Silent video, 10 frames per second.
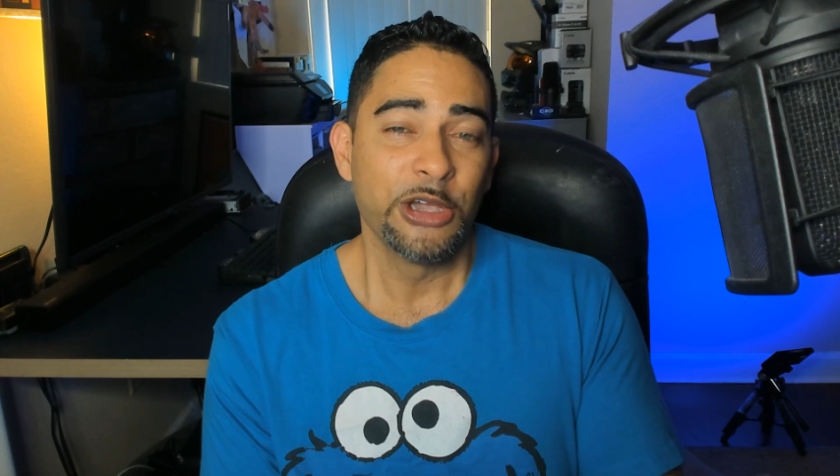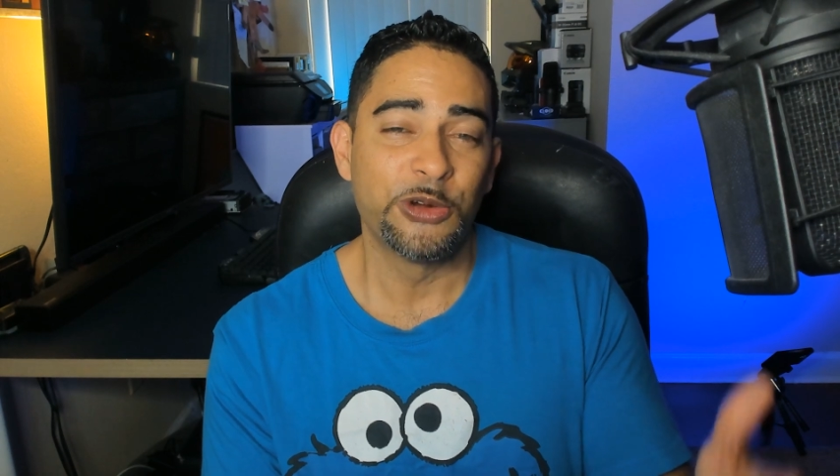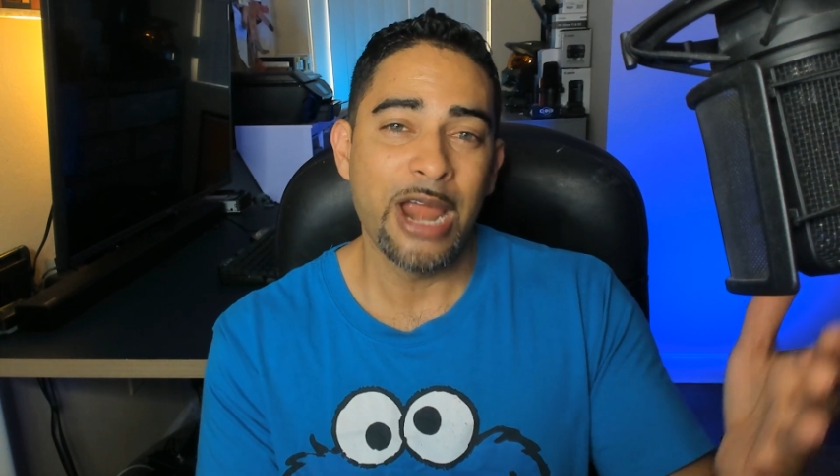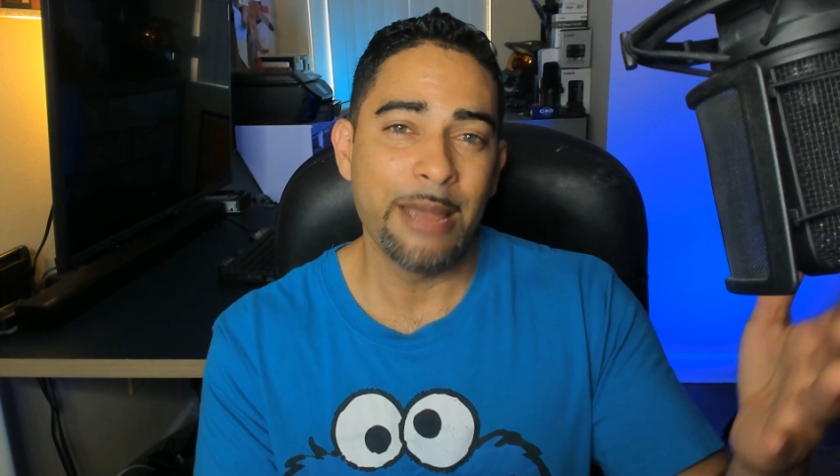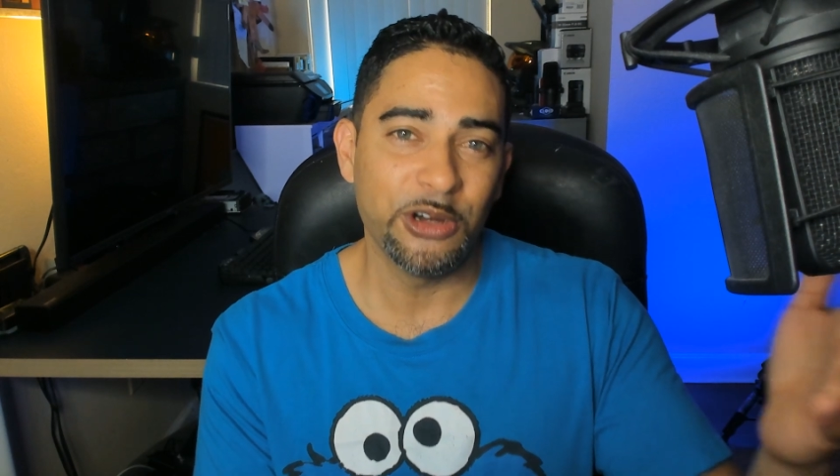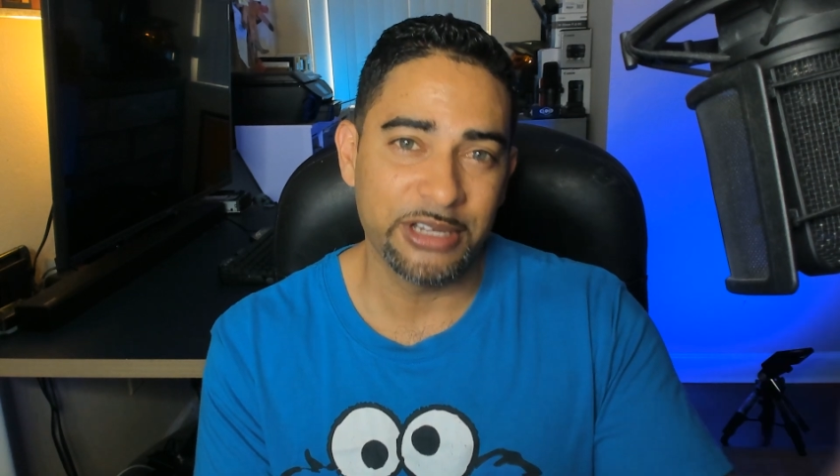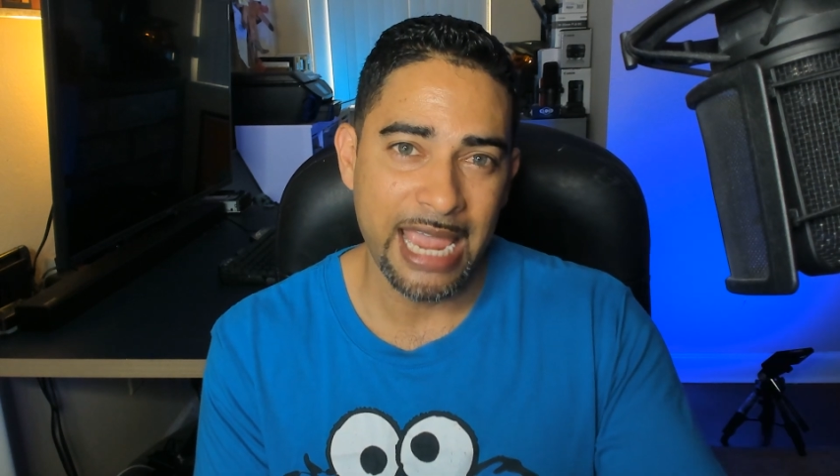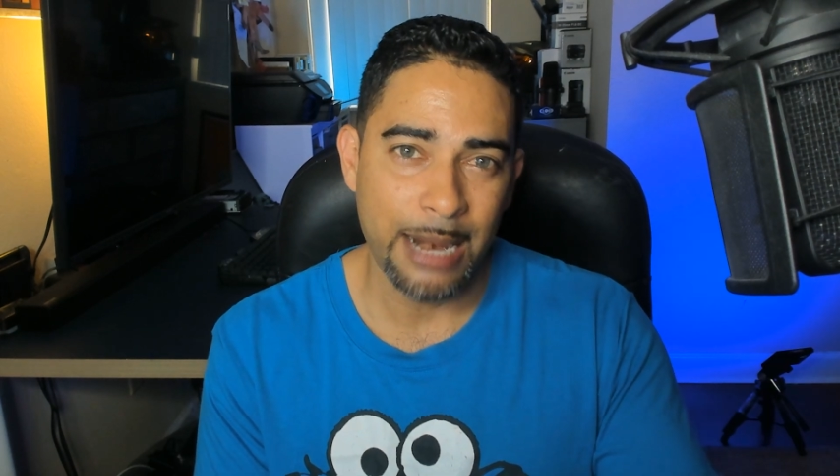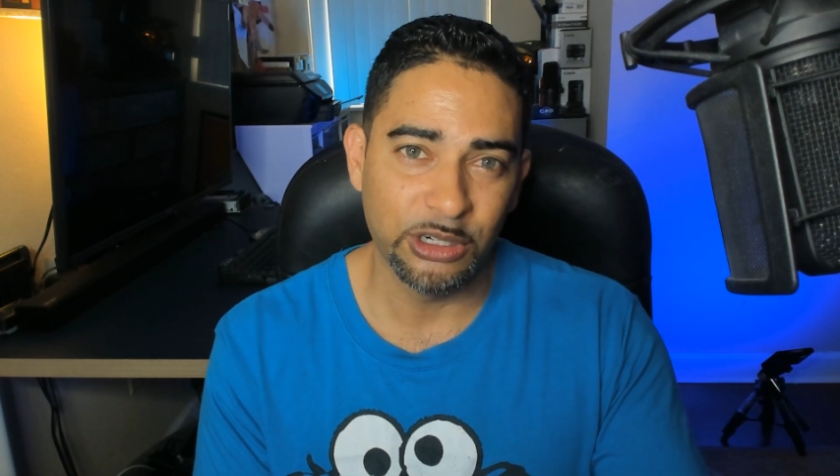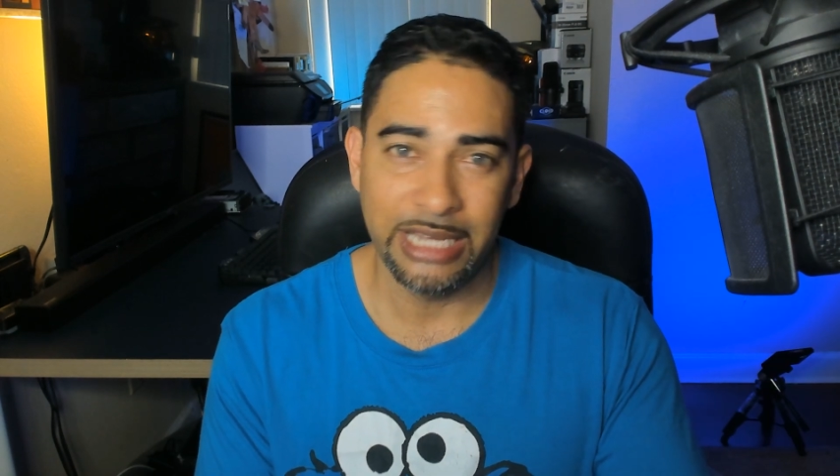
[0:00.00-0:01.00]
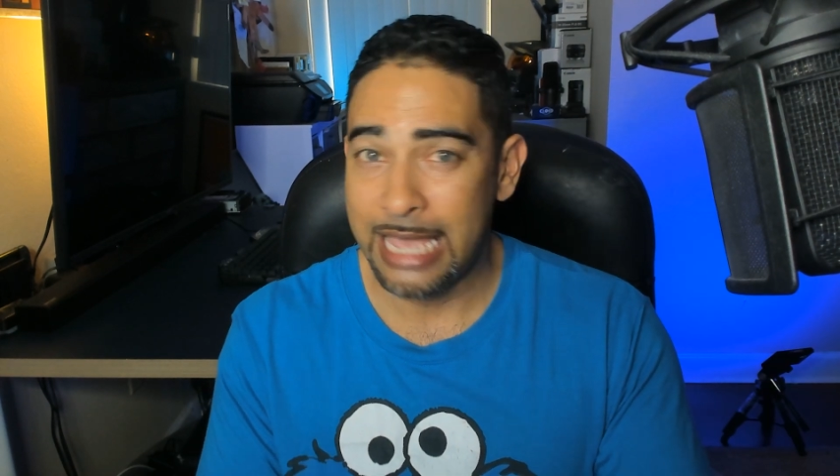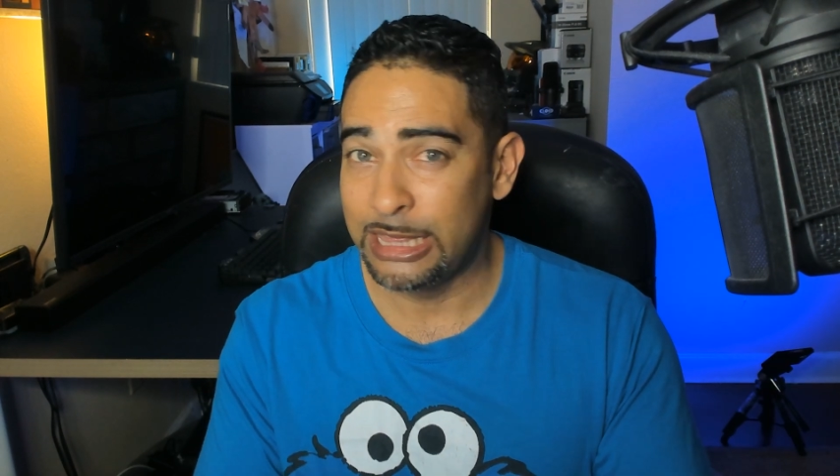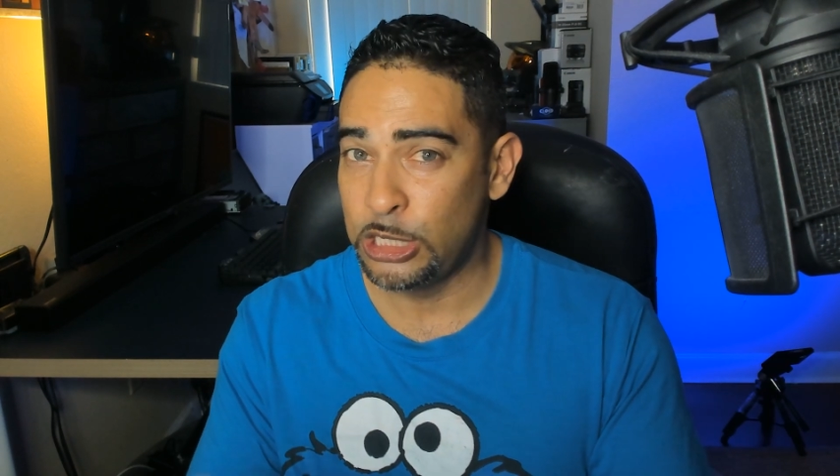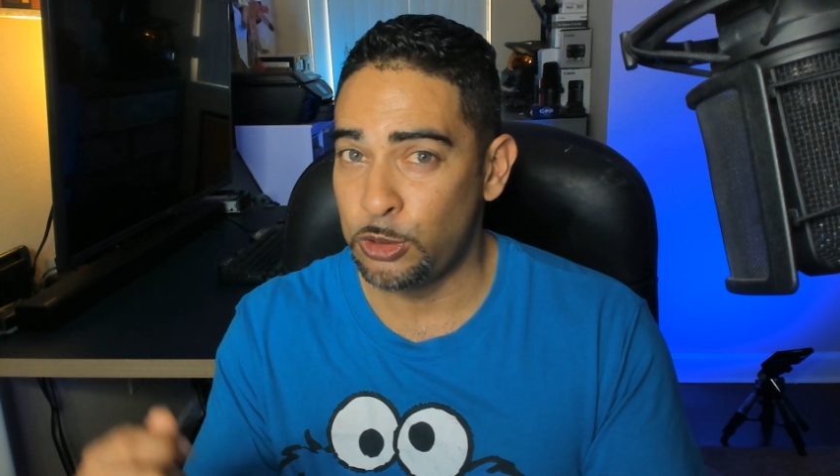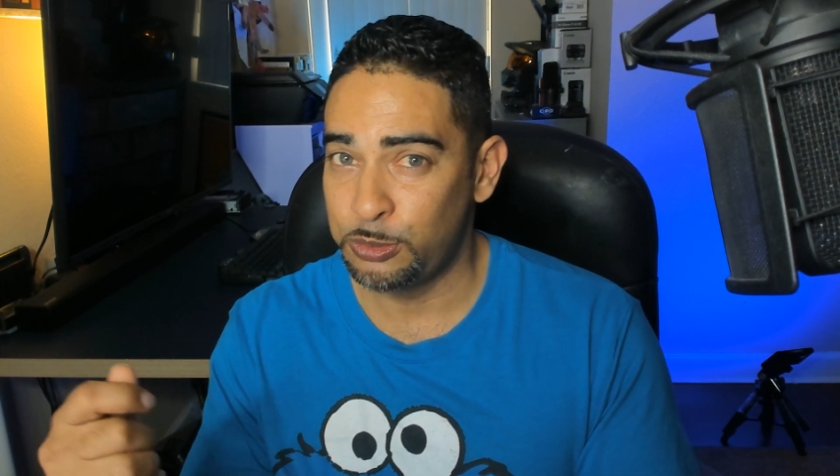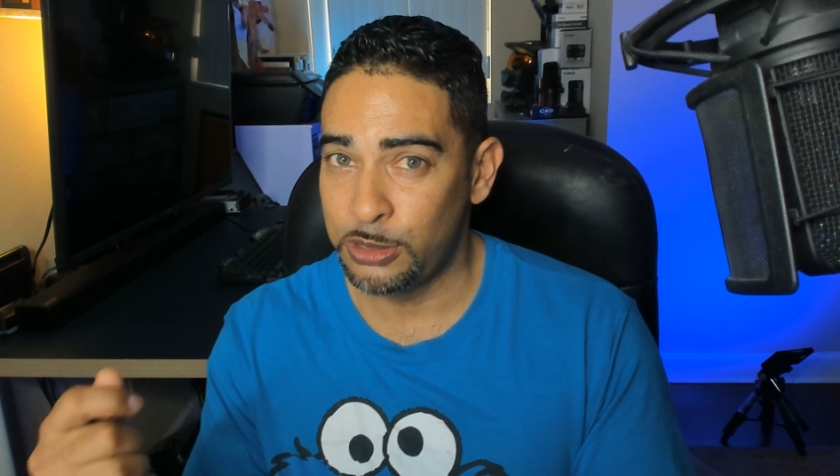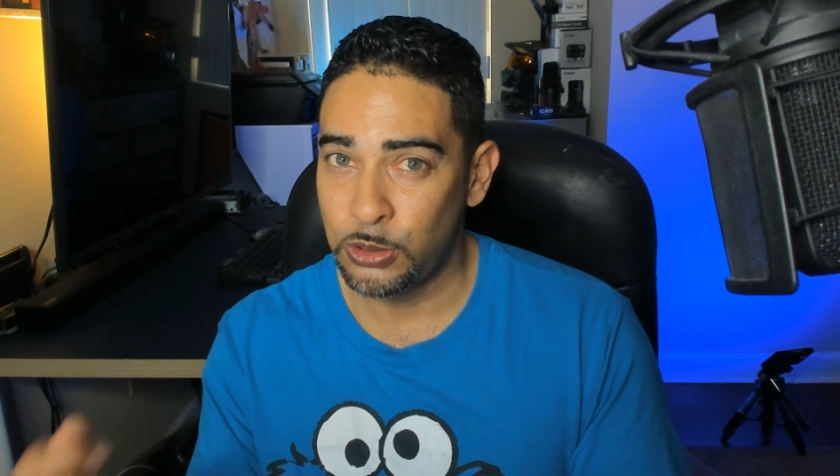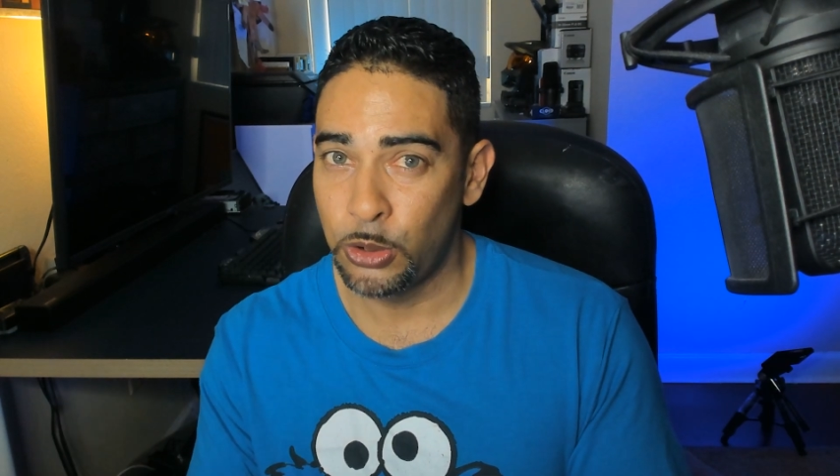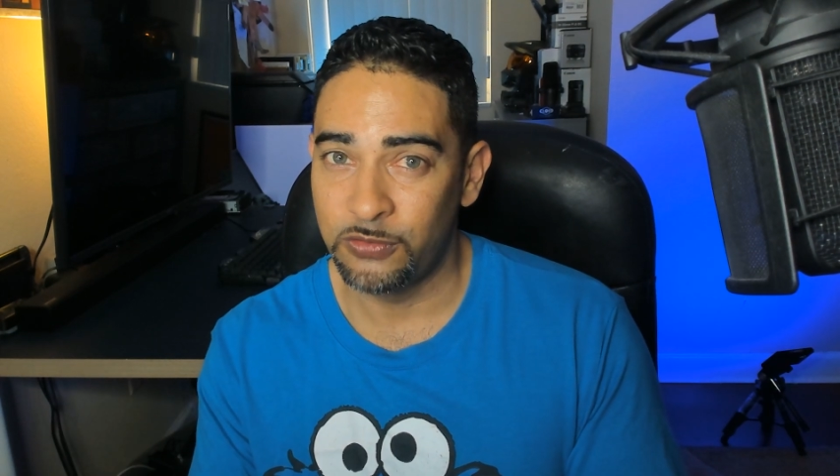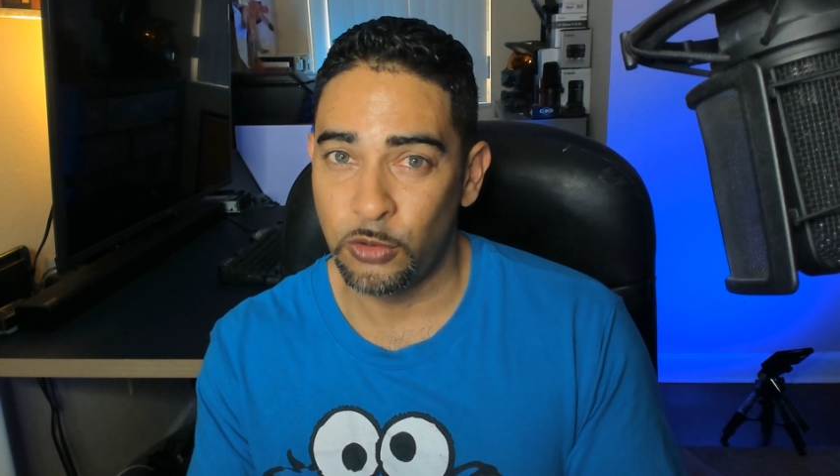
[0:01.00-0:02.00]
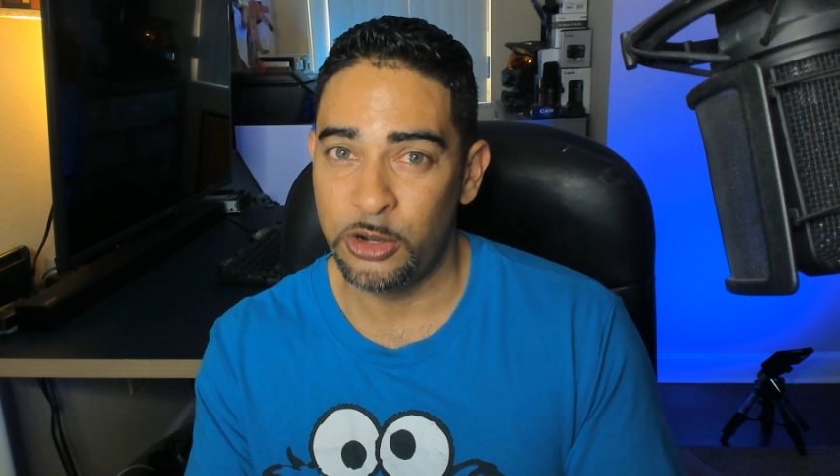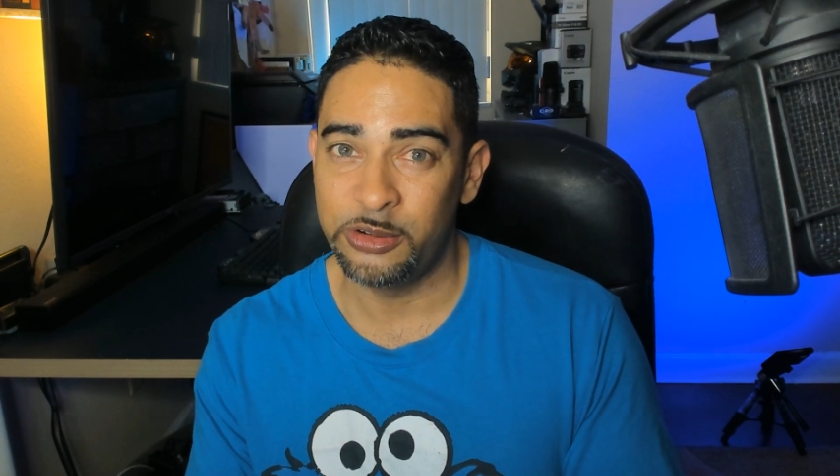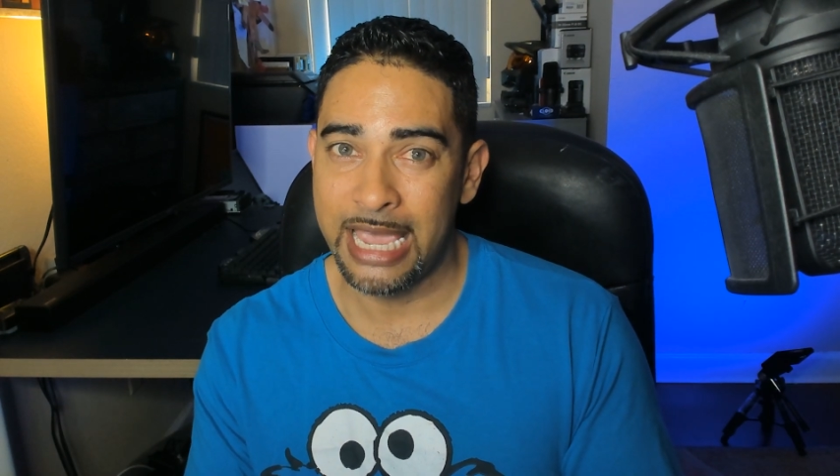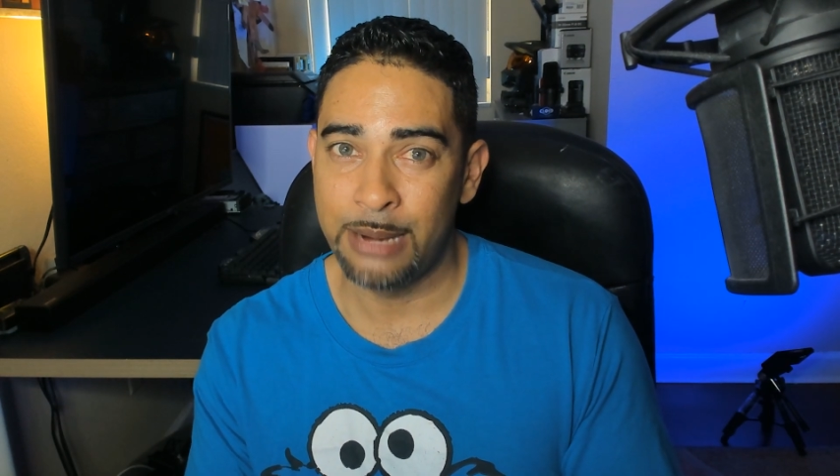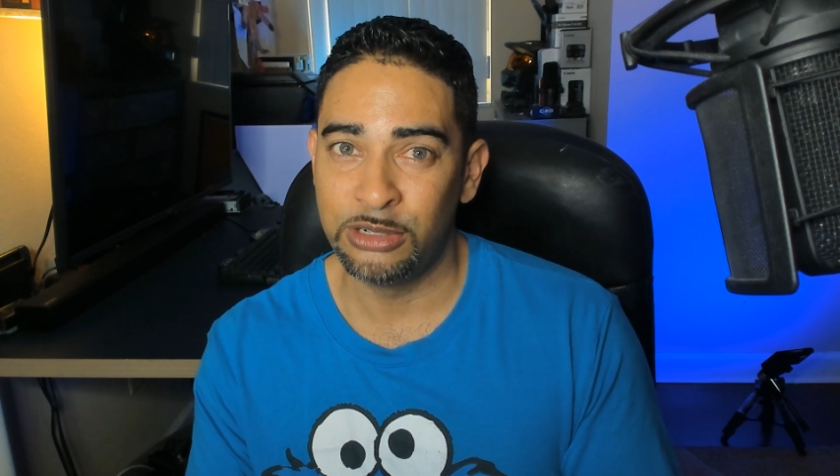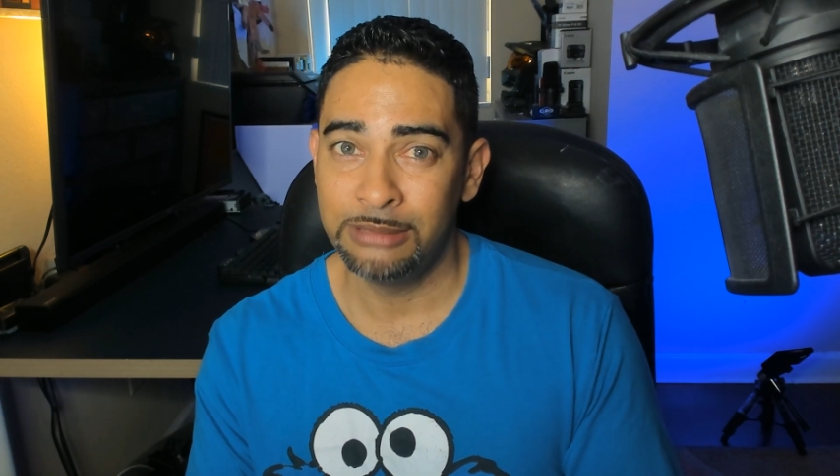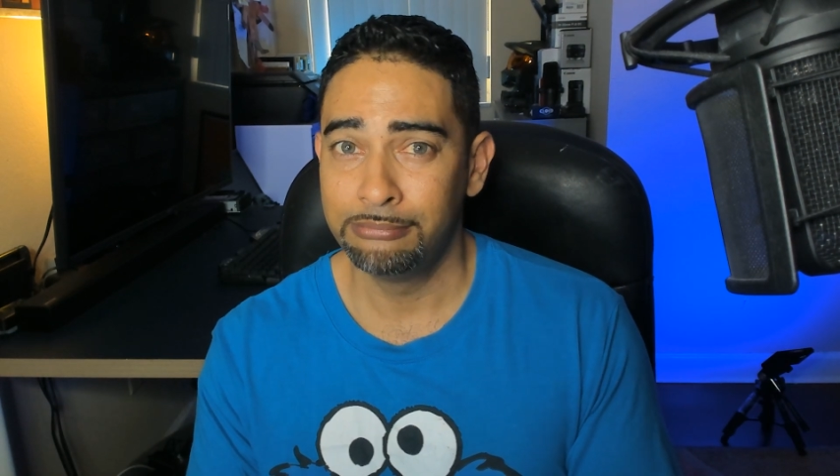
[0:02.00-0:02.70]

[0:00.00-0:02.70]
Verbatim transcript: grab your camera and the USB cord for your camera,